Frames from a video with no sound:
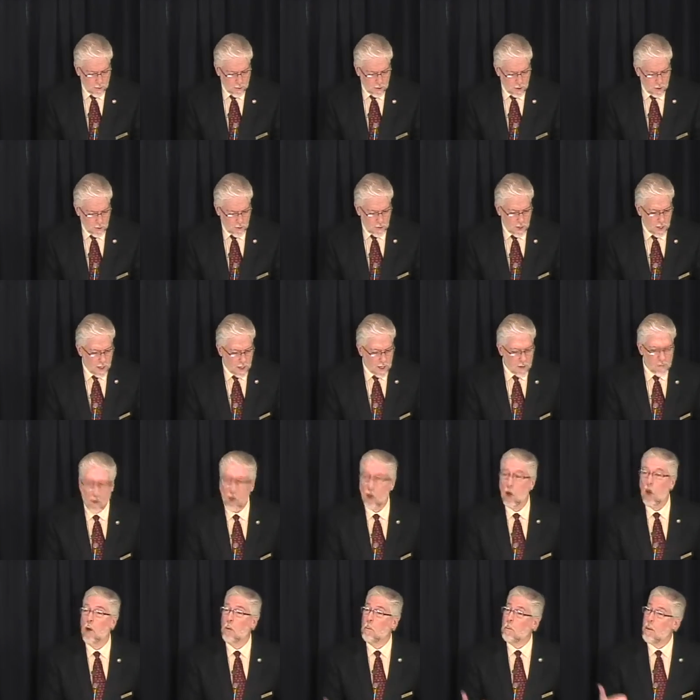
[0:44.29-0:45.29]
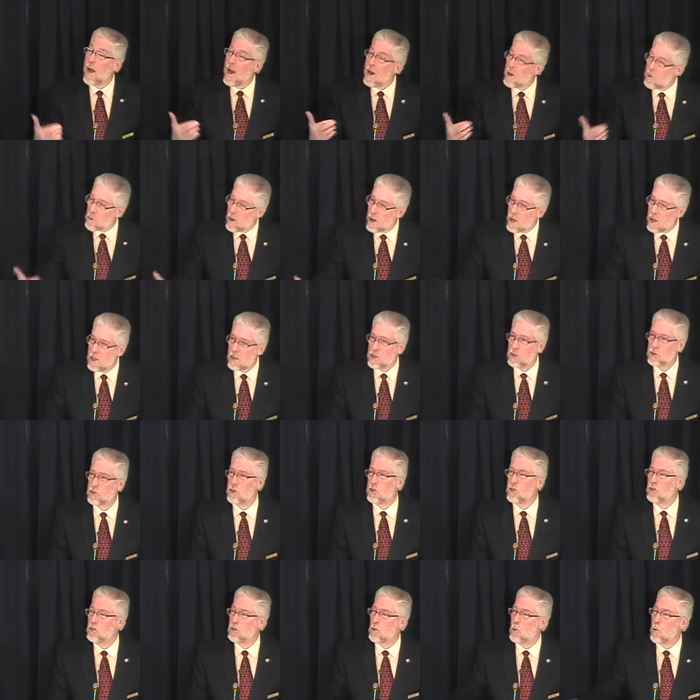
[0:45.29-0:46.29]
I thought I'd give you a little background as
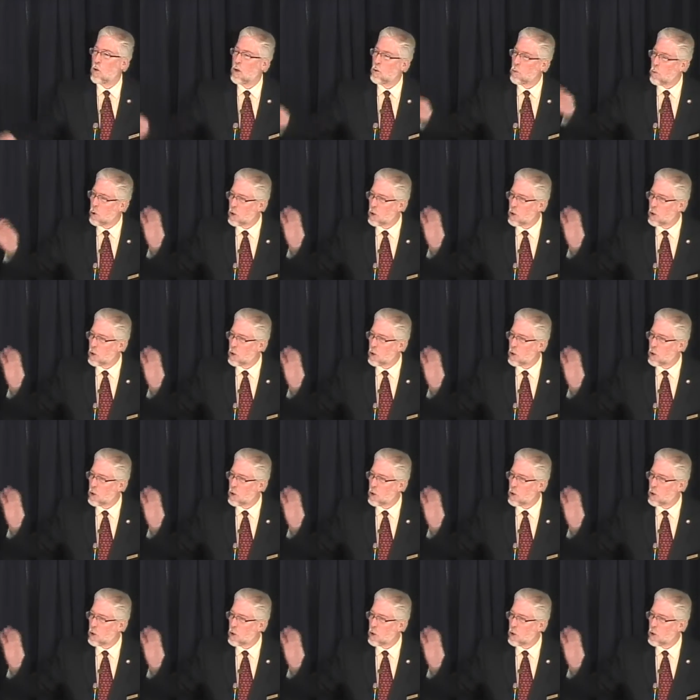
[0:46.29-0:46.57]
to what